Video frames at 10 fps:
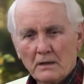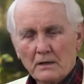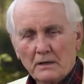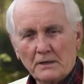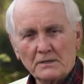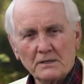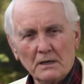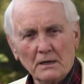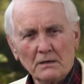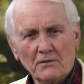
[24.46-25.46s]
It
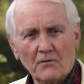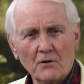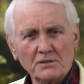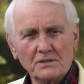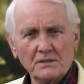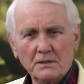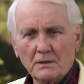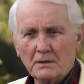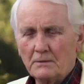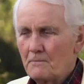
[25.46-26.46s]
first
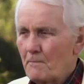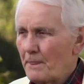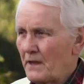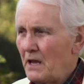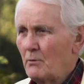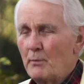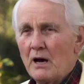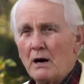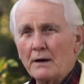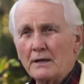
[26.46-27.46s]
came
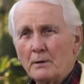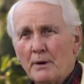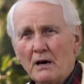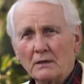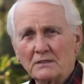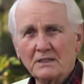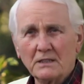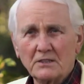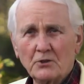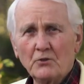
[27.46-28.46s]
about in about
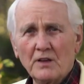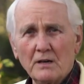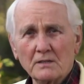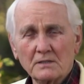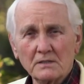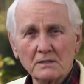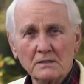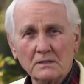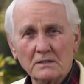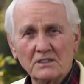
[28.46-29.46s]

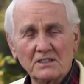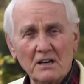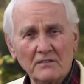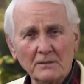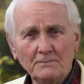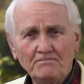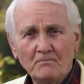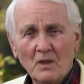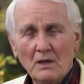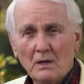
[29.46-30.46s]
2007
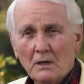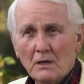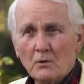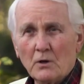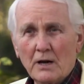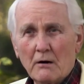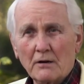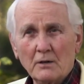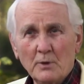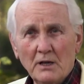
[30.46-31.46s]
when our
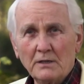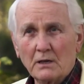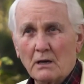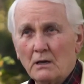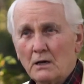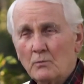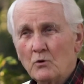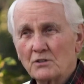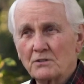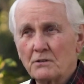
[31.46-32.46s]
Camellia Club
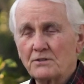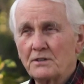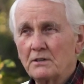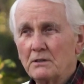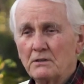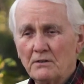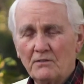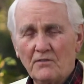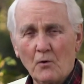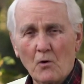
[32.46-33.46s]
was searching
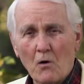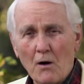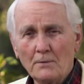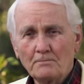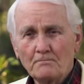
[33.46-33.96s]
for